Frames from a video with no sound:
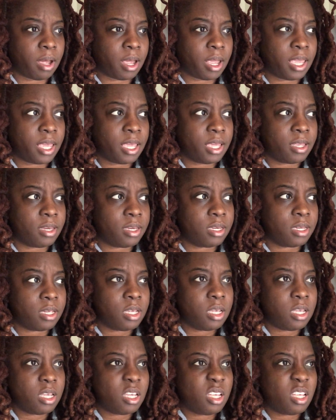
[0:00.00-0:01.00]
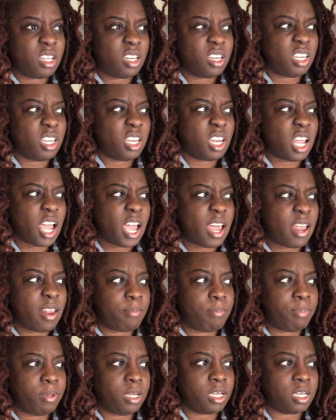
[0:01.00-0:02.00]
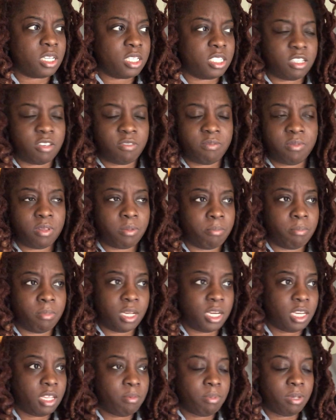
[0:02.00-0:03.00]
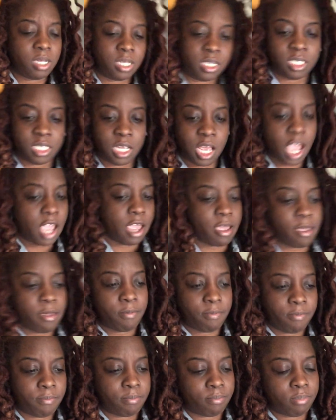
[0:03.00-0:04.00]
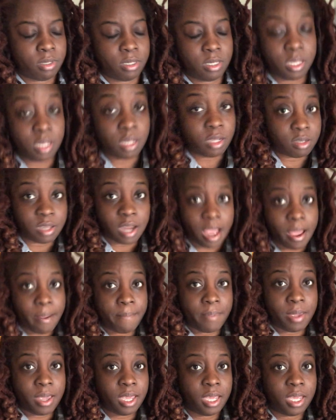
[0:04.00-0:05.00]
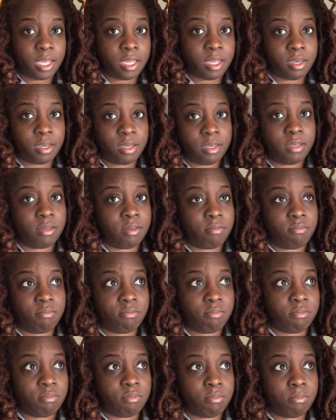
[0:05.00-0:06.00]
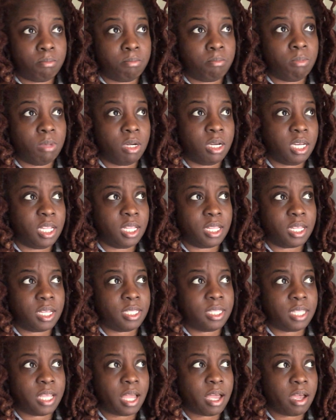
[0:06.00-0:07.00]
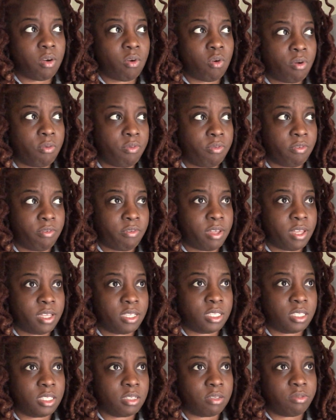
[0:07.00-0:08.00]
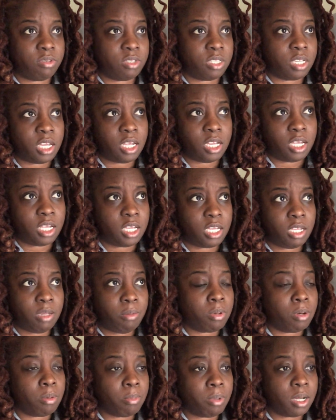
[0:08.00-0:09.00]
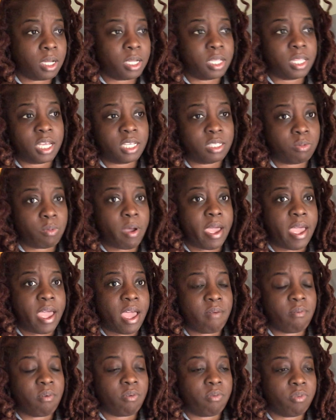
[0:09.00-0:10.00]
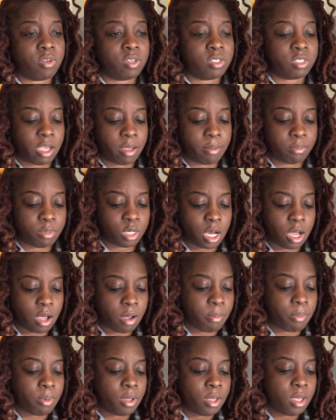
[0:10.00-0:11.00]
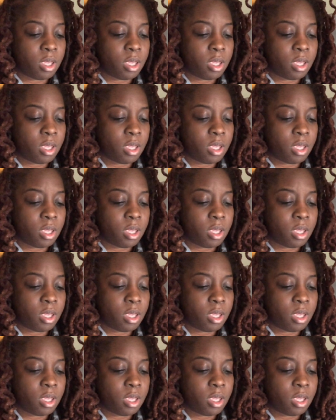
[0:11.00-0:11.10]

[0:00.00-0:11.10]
by it, not because of the money, because I'm still not making money like that off of Essence of Shay, keep it a buck. That's why I have a full-time job.